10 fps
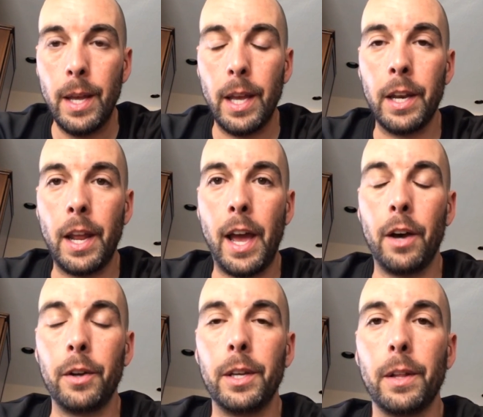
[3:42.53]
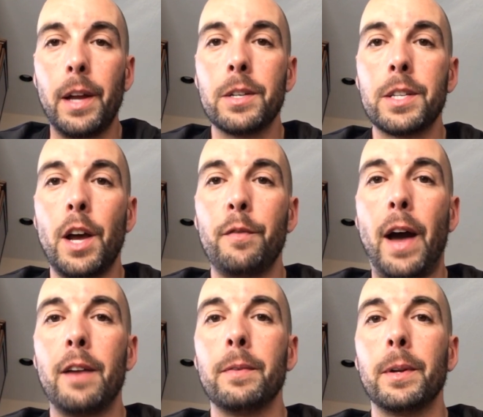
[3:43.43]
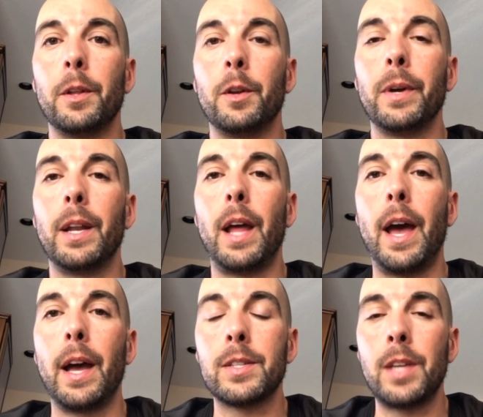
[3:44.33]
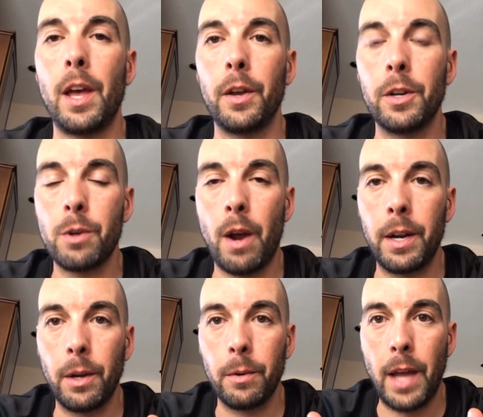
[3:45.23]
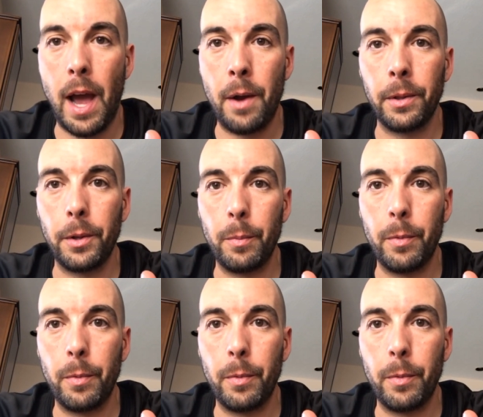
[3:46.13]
Inhale, you let yourself out of it a little bit. Exhale, you're trying to go down a little